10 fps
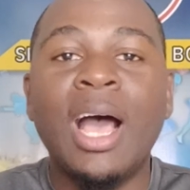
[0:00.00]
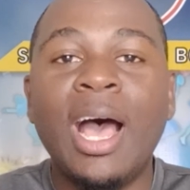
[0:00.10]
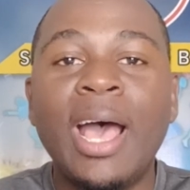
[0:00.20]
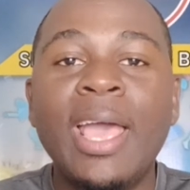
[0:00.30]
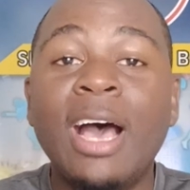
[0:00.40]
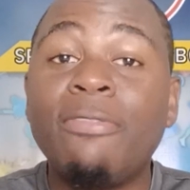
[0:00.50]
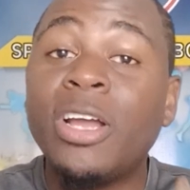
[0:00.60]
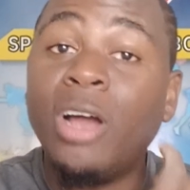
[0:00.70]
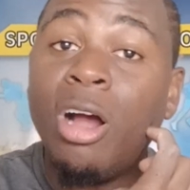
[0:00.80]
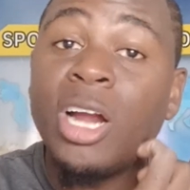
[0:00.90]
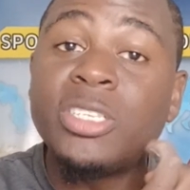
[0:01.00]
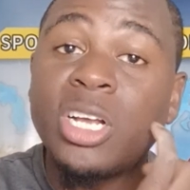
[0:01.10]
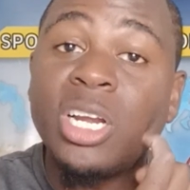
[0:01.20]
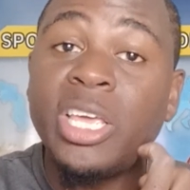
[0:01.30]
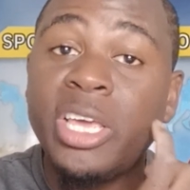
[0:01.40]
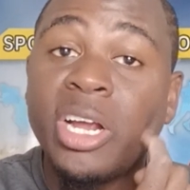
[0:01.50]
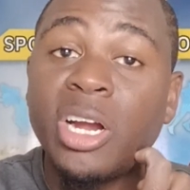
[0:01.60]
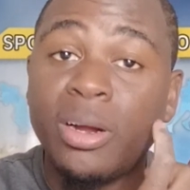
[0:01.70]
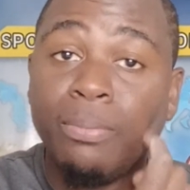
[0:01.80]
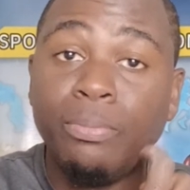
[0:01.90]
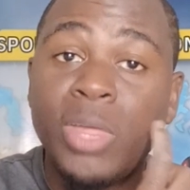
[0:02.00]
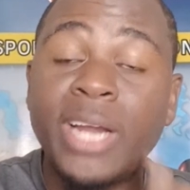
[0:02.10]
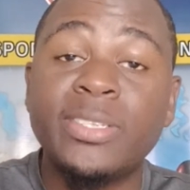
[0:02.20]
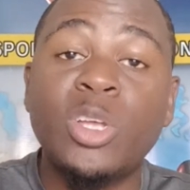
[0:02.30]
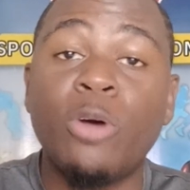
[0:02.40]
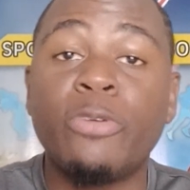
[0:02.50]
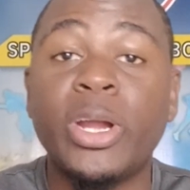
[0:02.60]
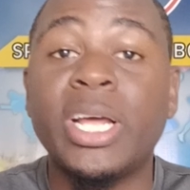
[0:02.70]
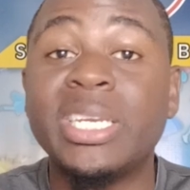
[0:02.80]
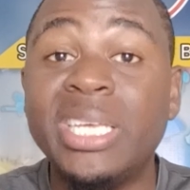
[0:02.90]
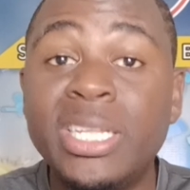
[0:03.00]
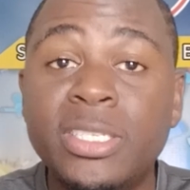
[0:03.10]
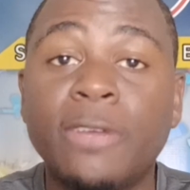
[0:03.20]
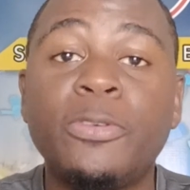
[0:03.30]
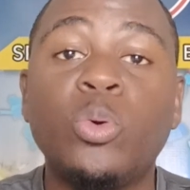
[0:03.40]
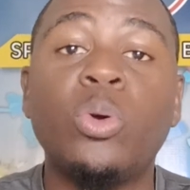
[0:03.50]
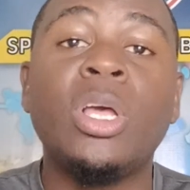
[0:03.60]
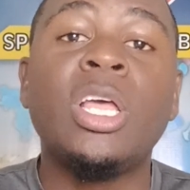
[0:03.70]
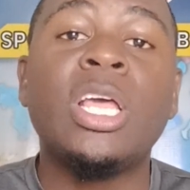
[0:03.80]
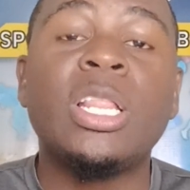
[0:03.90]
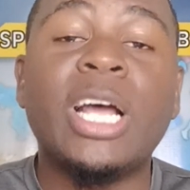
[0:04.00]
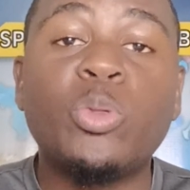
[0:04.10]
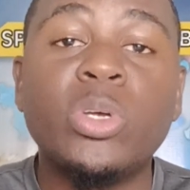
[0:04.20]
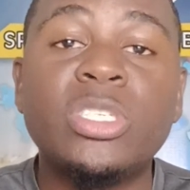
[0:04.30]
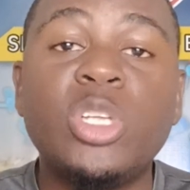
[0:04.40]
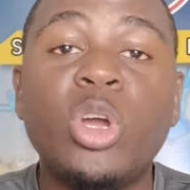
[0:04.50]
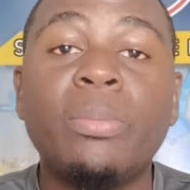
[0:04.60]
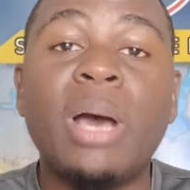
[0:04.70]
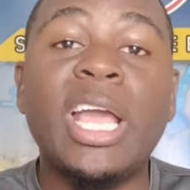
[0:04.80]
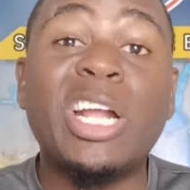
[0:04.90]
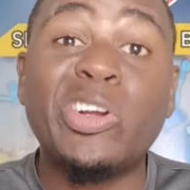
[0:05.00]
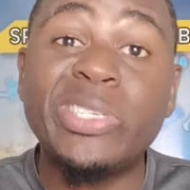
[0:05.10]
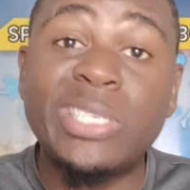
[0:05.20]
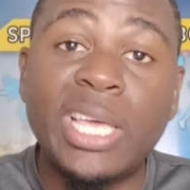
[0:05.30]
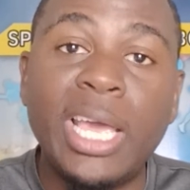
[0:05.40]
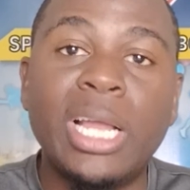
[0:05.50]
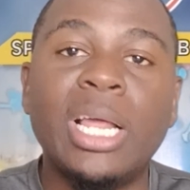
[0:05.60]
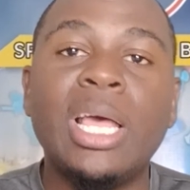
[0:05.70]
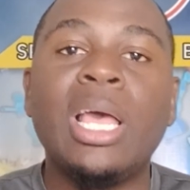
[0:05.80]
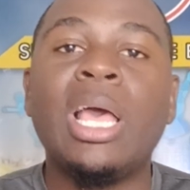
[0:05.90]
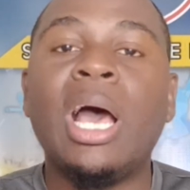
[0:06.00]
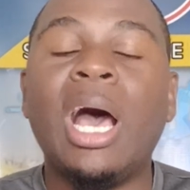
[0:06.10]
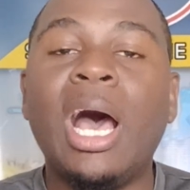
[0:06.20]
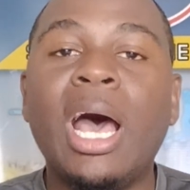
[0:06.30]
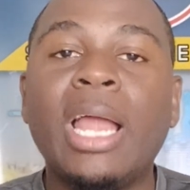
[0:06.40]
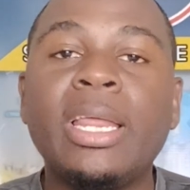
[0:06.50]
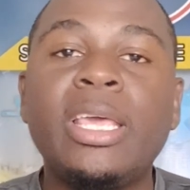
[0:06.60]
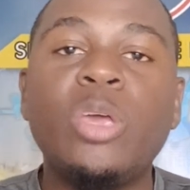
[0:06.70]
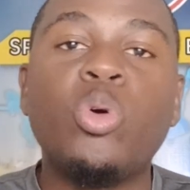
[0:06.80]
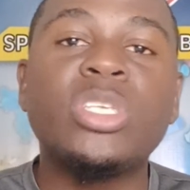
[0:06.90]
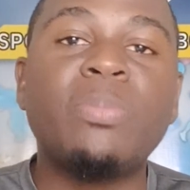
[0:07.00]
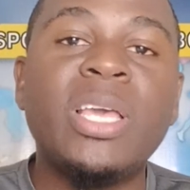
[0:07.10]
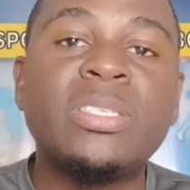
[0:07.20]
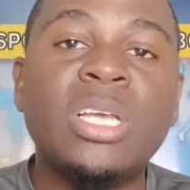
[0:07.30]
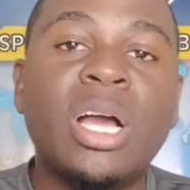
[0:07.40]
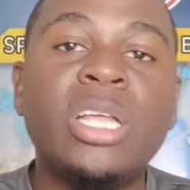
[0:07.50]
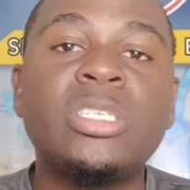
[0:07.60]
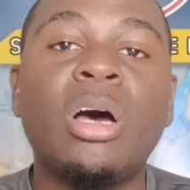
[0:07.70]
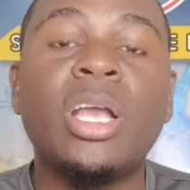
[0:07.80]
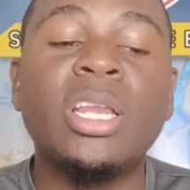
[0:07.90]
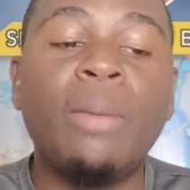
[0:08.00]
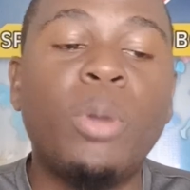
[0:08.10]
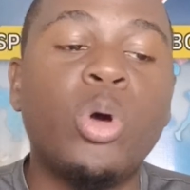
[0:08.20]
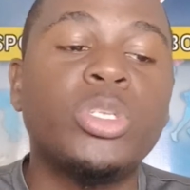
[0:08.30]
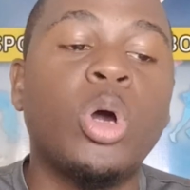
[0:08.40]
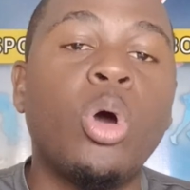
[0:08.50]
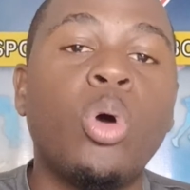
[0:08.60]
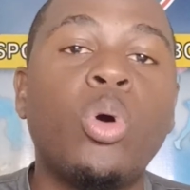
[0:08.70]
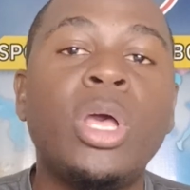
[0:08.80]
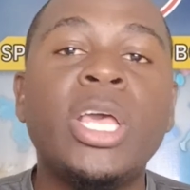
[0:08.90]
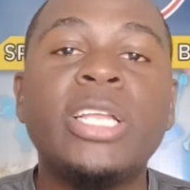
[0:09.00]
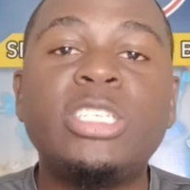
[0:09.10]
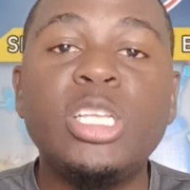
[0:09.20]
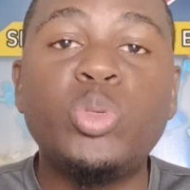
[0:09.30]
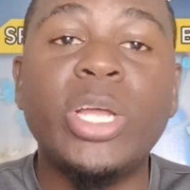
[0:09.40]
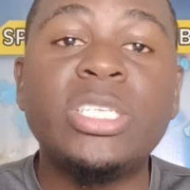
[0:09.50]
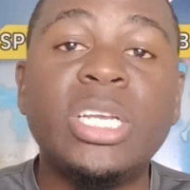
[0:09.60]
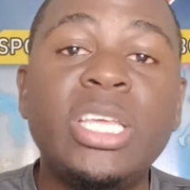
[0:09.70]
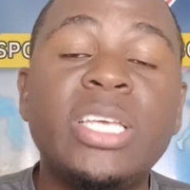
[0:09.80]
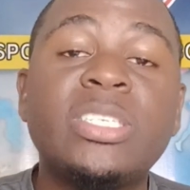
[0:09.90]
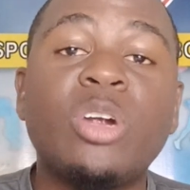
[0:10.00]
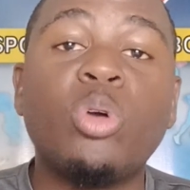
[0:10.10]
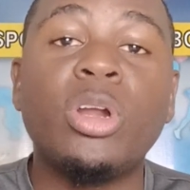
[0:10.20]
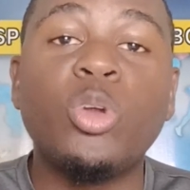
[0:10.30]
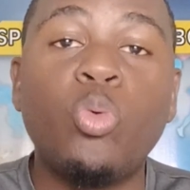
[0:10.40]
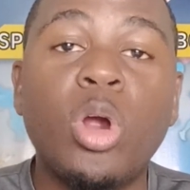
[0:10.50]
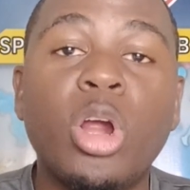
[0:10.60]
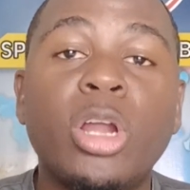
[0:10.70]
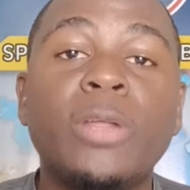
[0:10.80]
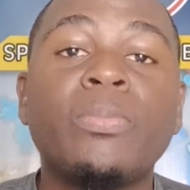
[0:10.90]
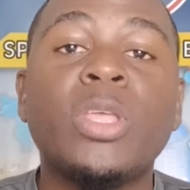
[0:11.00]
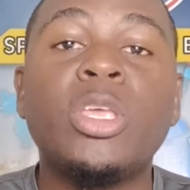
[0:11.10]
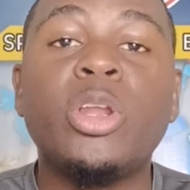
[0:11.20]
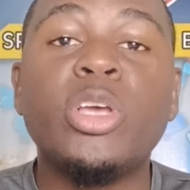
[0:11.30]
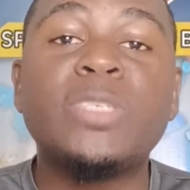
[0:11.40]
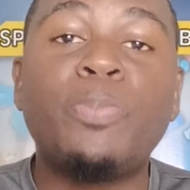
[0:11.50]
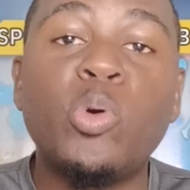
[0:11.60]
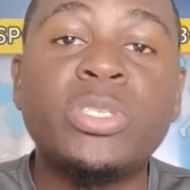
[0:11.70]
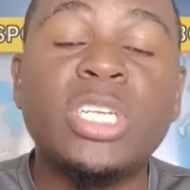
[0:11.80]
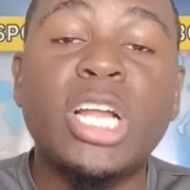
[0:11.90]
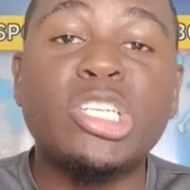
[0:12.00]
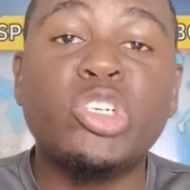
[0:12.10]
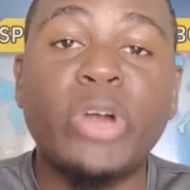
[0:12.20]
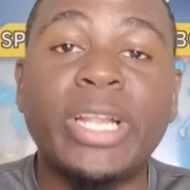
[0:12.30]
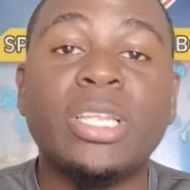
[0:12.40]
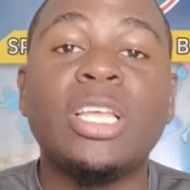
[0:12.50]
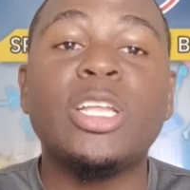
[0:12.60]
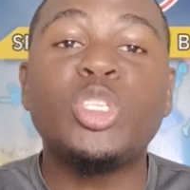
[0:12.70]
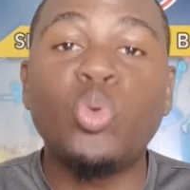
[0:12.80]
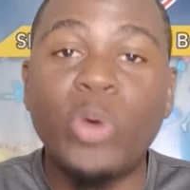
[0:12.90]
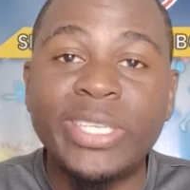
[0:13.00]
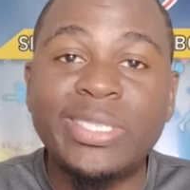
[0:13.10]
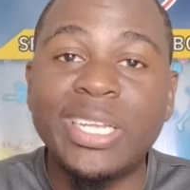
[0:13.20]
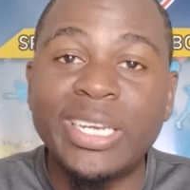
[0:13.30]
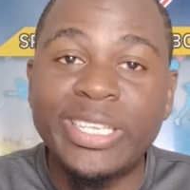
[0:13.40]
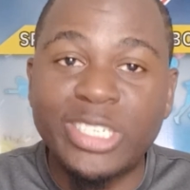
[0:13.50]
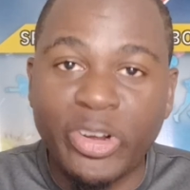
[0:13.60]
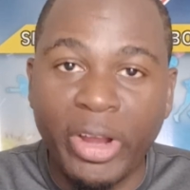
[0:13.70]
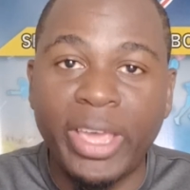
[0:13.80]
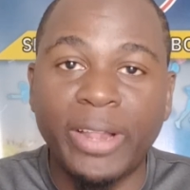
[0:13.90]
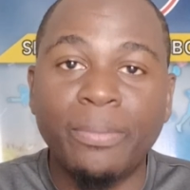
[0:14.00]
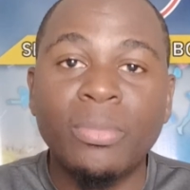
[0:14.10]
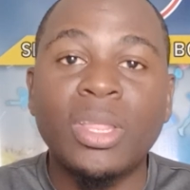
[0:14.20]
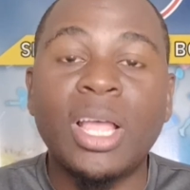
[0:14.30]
I have an article here that is covering an interview that was done by Chris Gayle. And he was basically talking about how T20 leagues around the world, you know, is posting a threat to West Indies cricket,